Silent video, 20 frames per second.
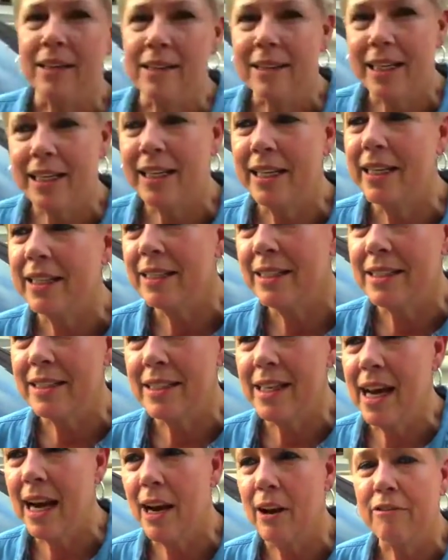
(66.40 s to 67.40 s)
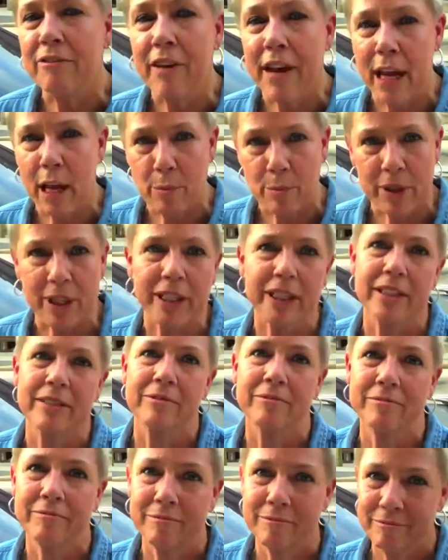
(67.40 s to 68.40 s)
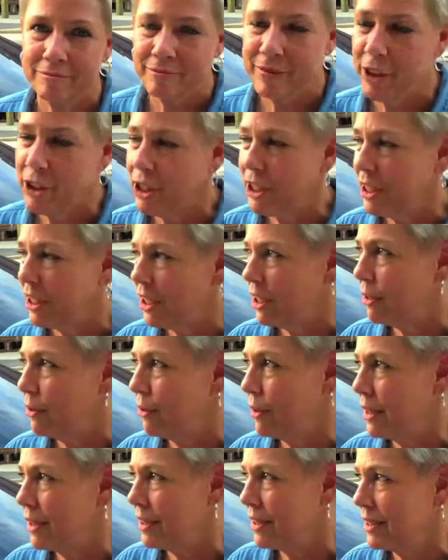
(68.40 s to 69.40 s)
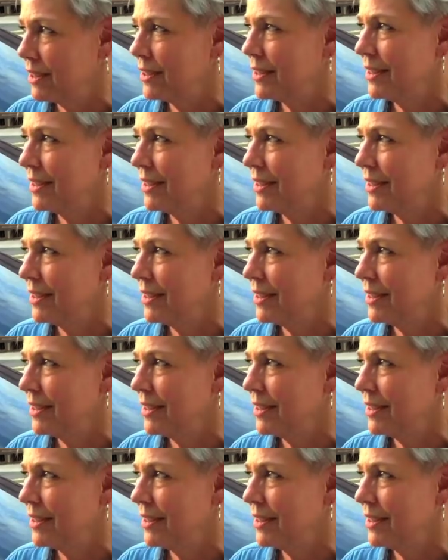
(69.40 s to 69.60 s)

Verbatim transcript: Mm -hmm. He is our family. Chino is.